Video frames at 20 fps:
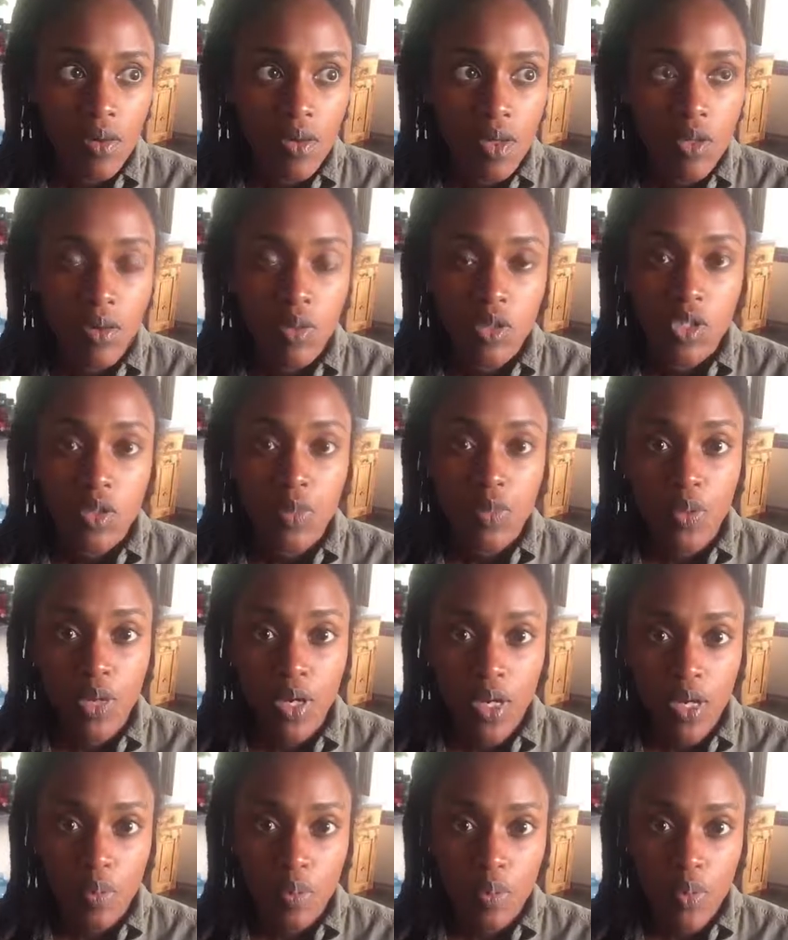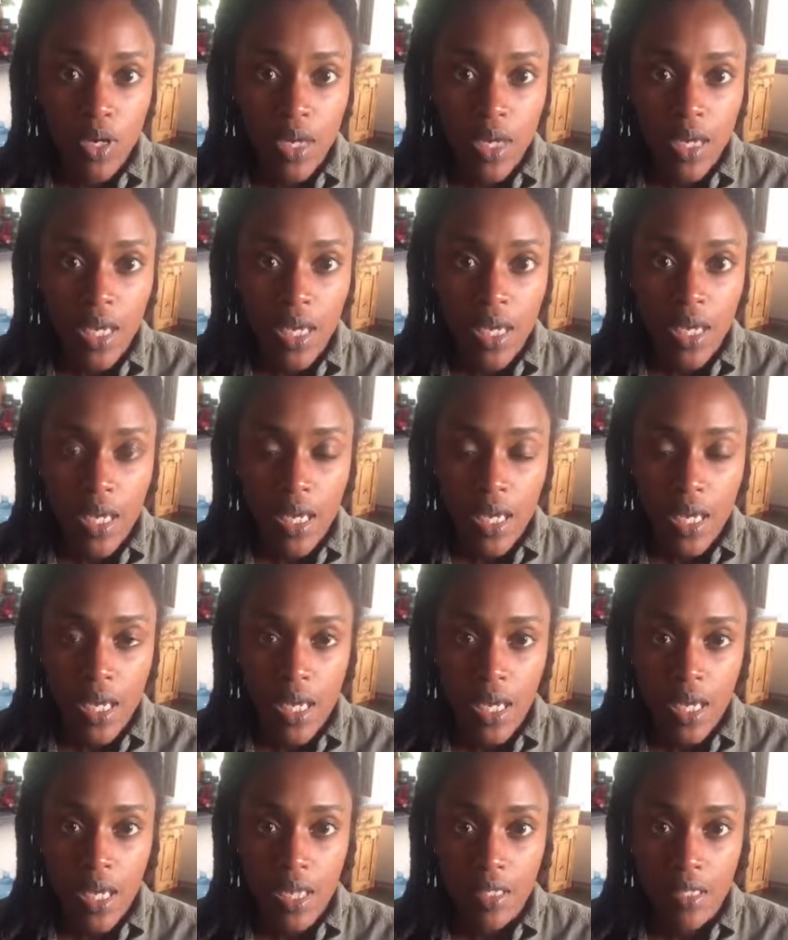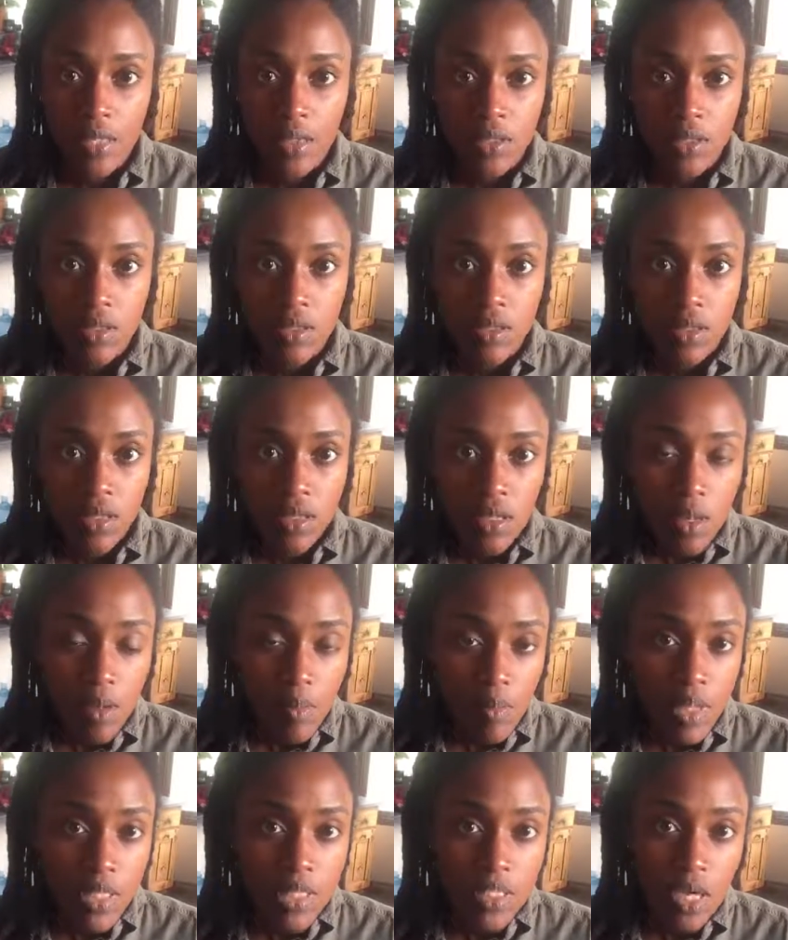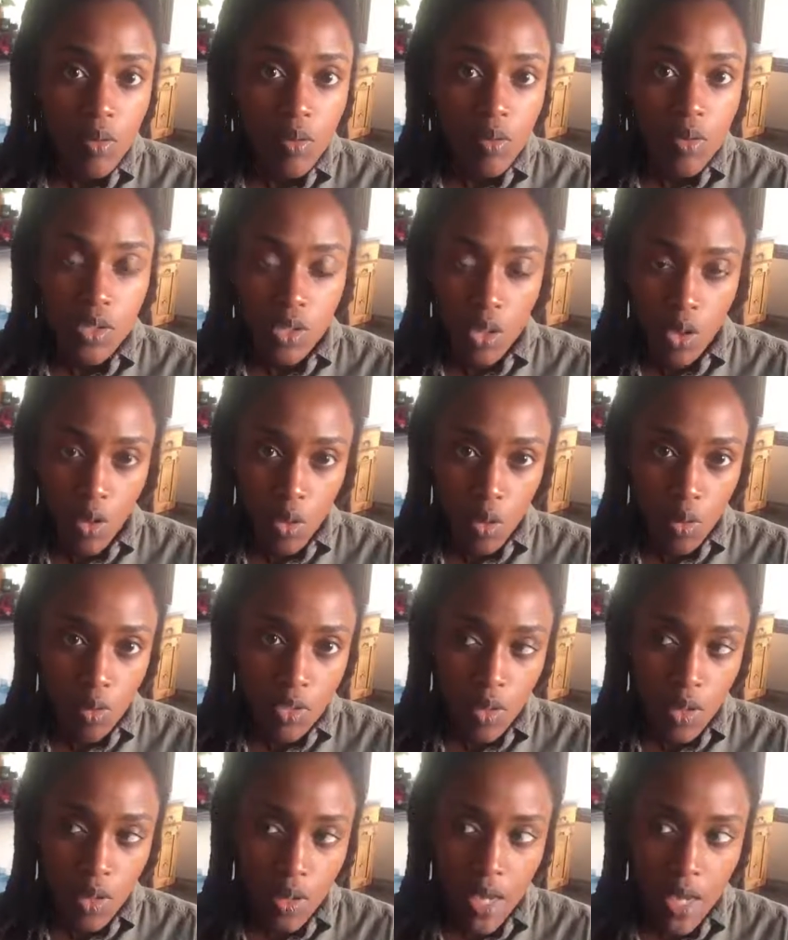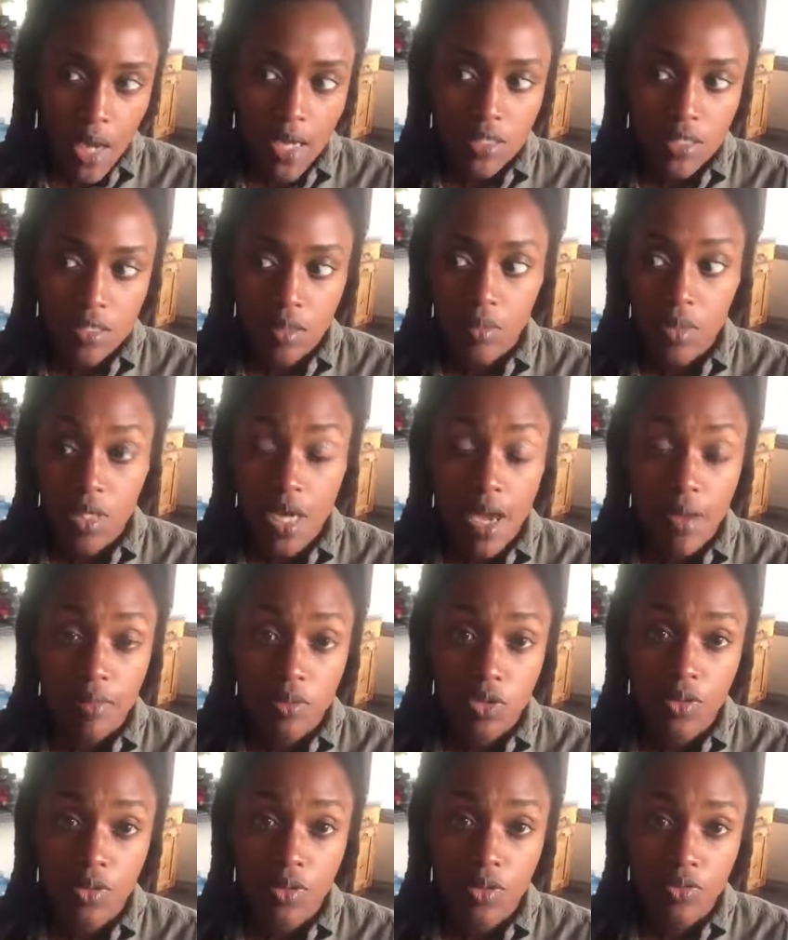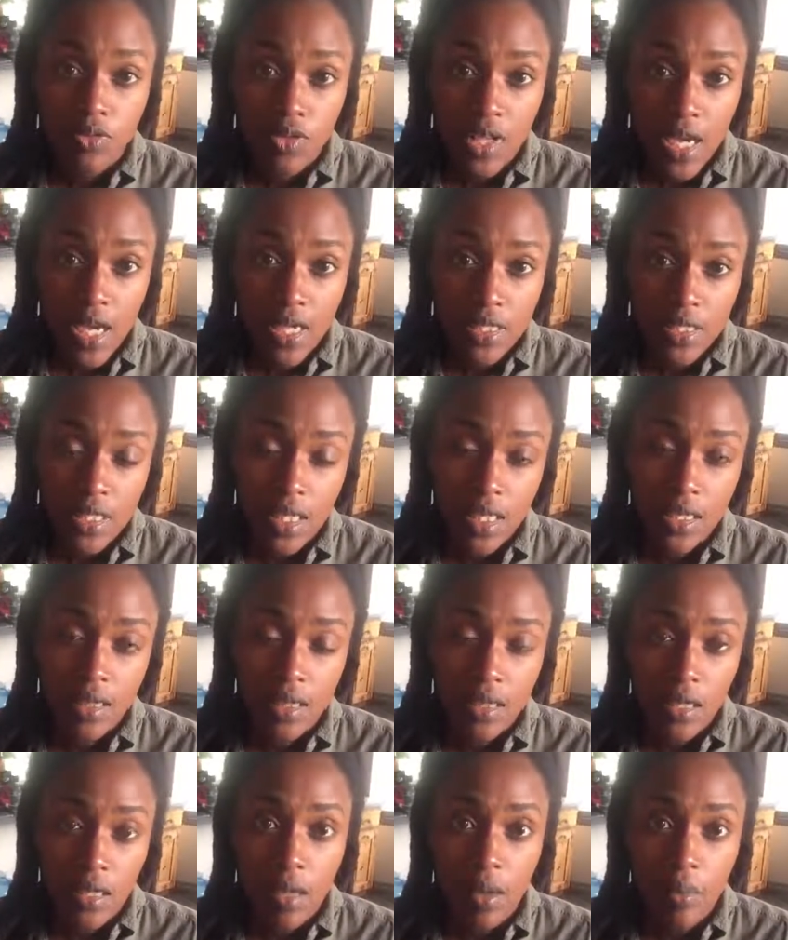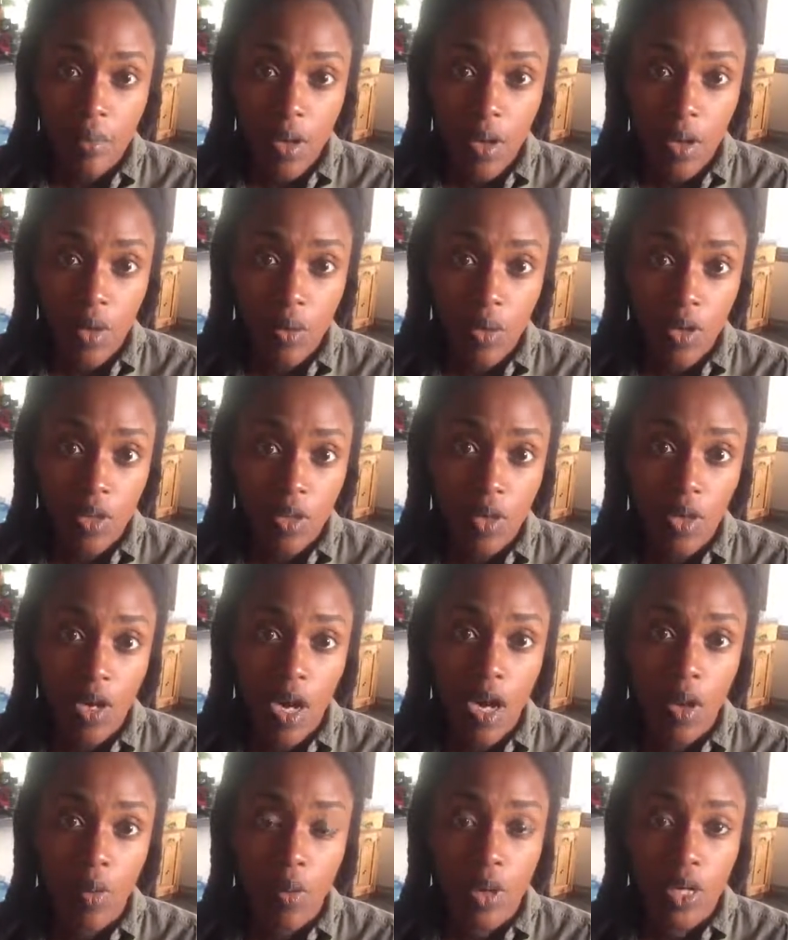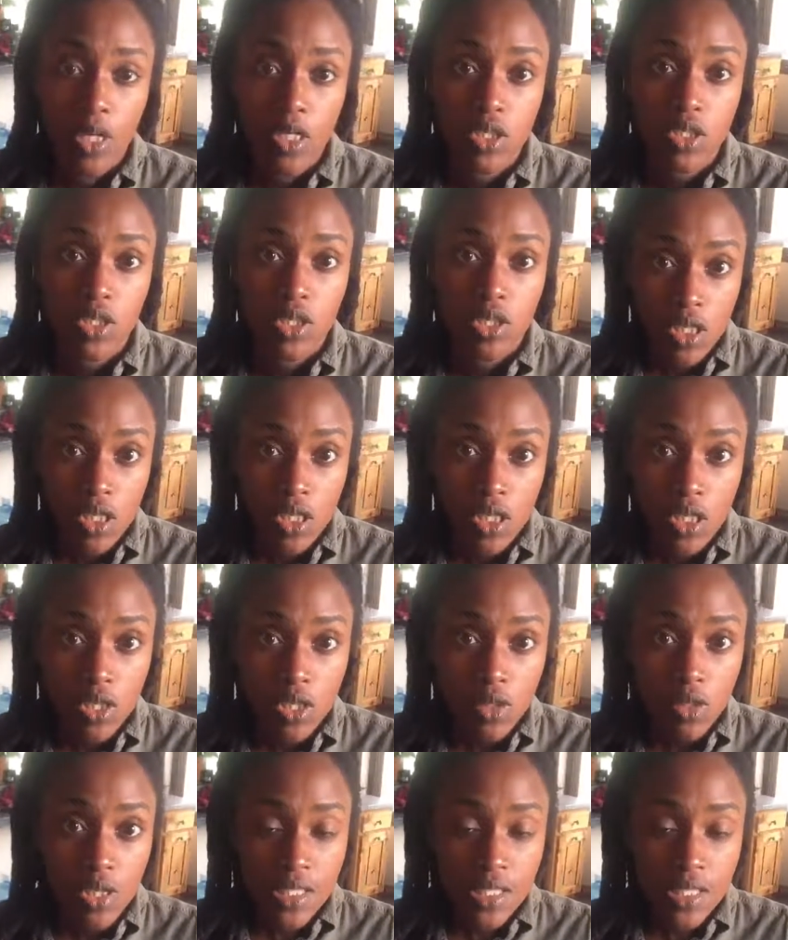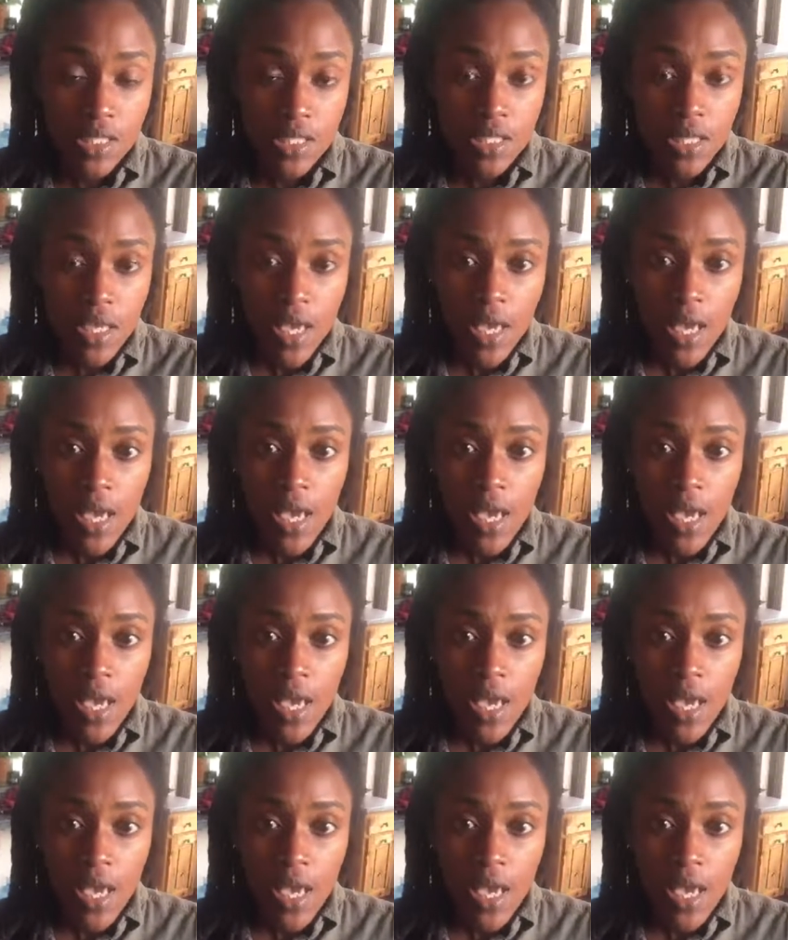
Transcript: it was spring break and my son was home, so I had some time to reflect and think about whether I wanted to continue this.